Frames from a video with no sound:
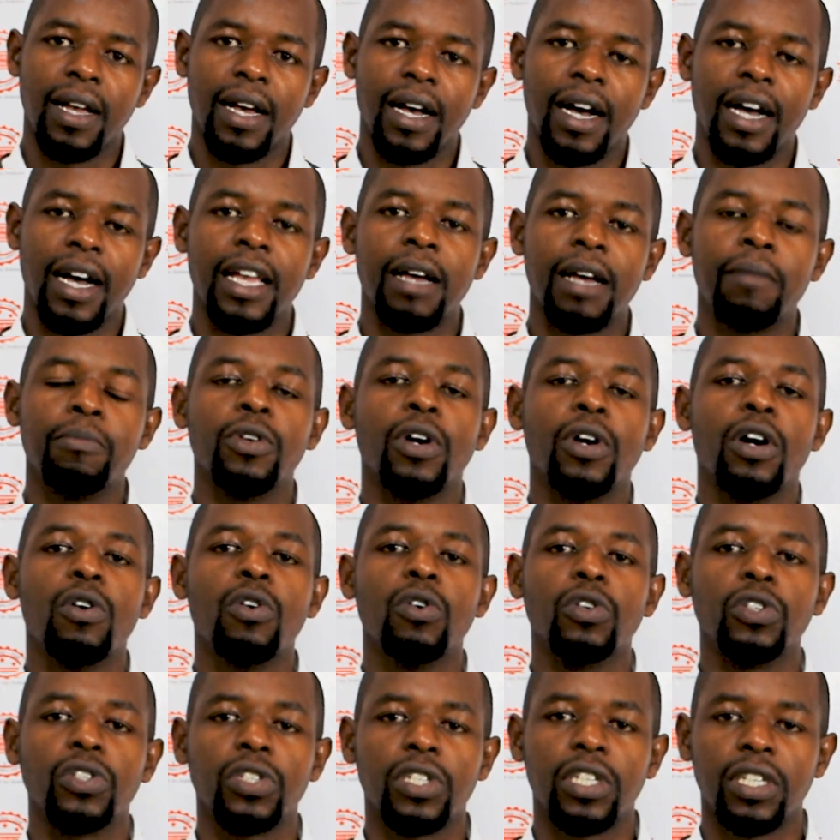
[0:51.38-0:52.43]
I am your
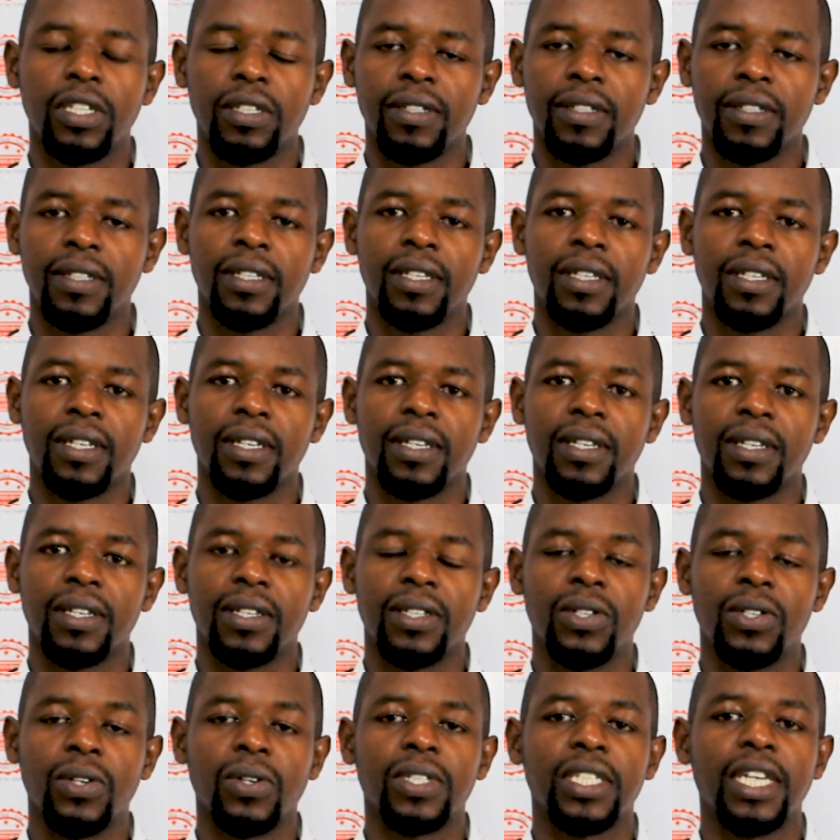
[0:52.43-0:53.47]
host,
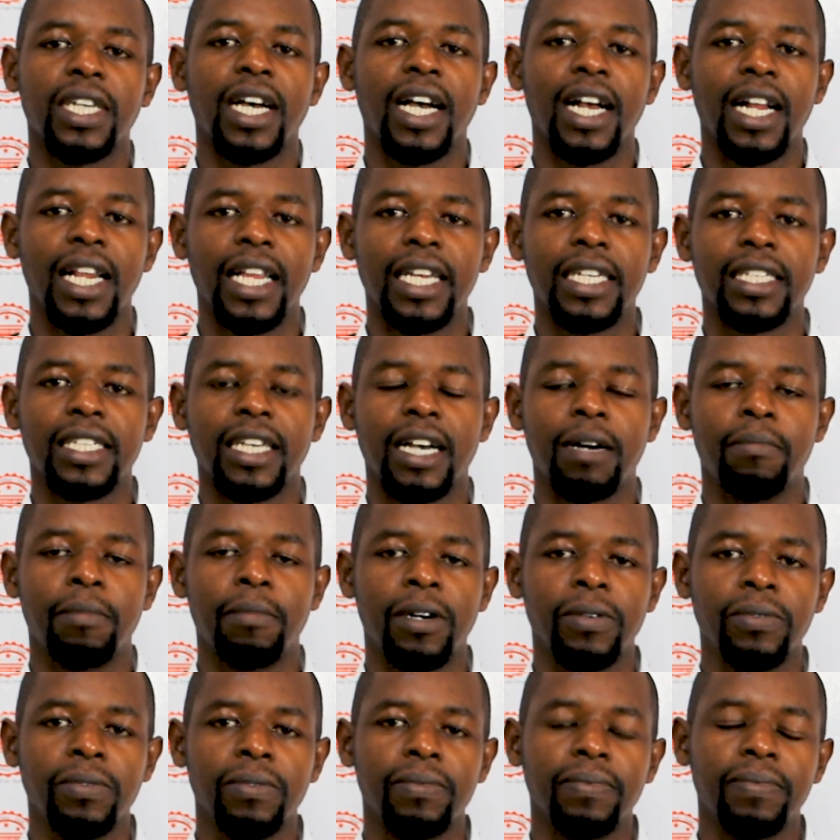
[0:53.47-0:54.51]
Dr. Alex
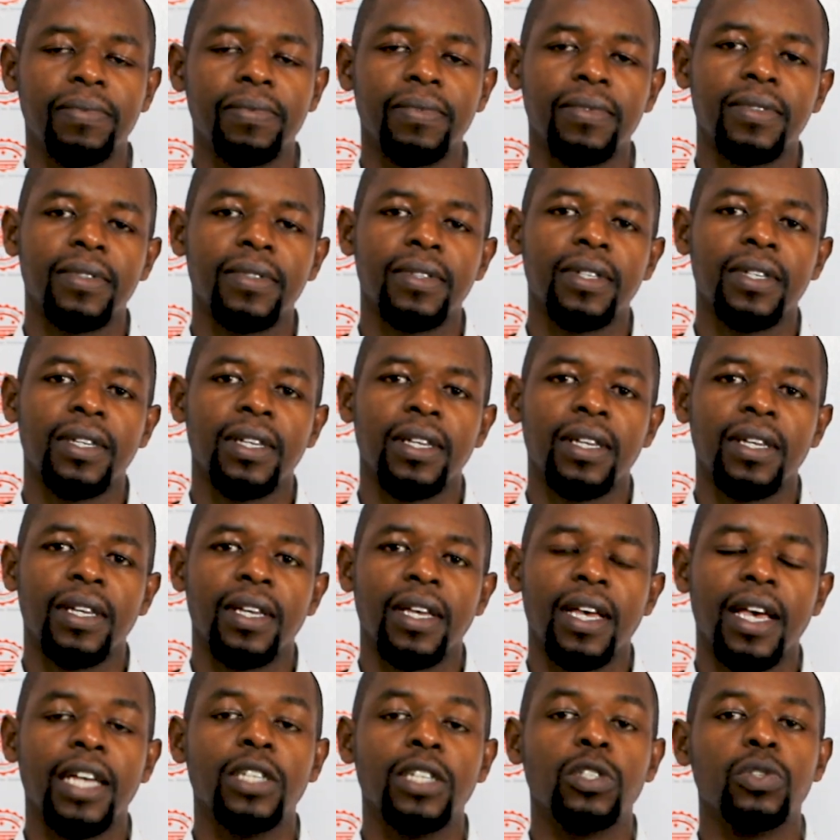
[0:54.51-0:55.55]
Kamau,
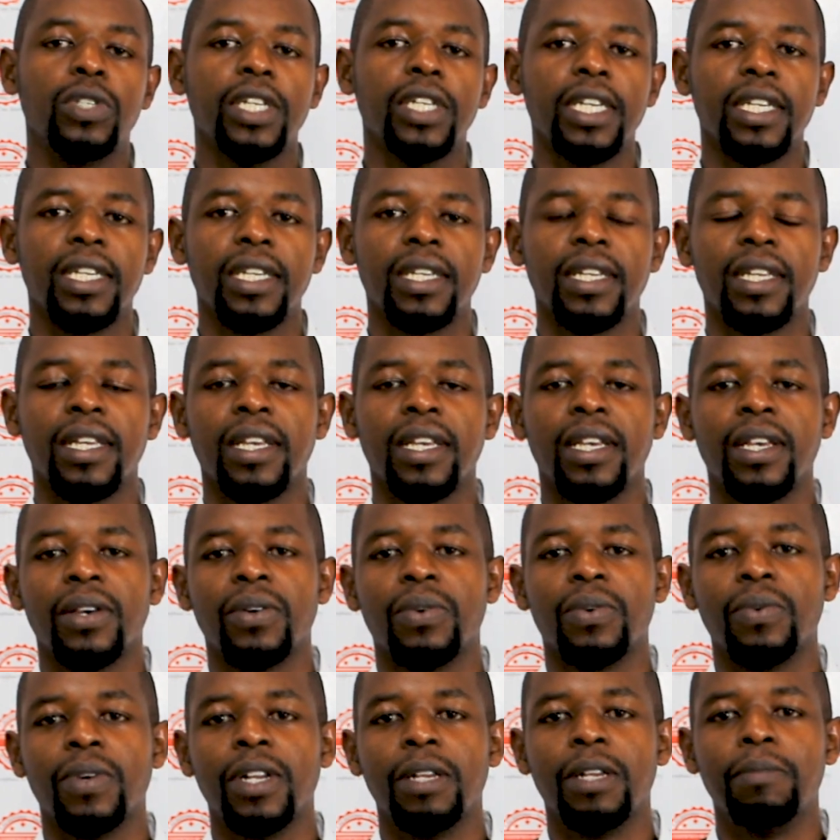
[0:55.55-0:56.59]
and today
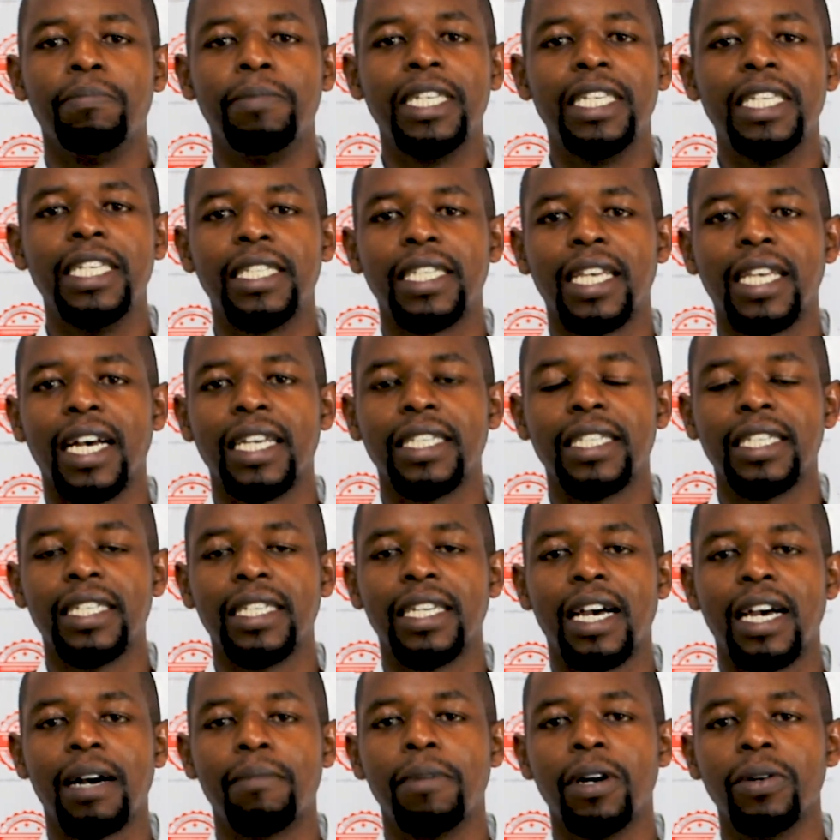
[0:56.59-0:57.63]
we'll be discussing
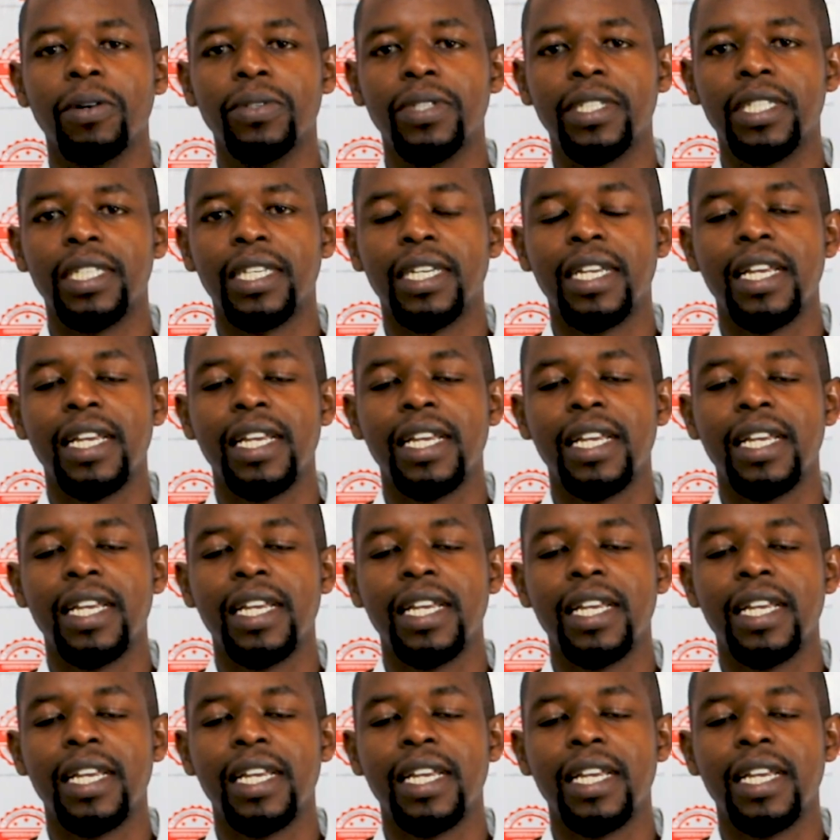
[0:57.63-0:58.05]
about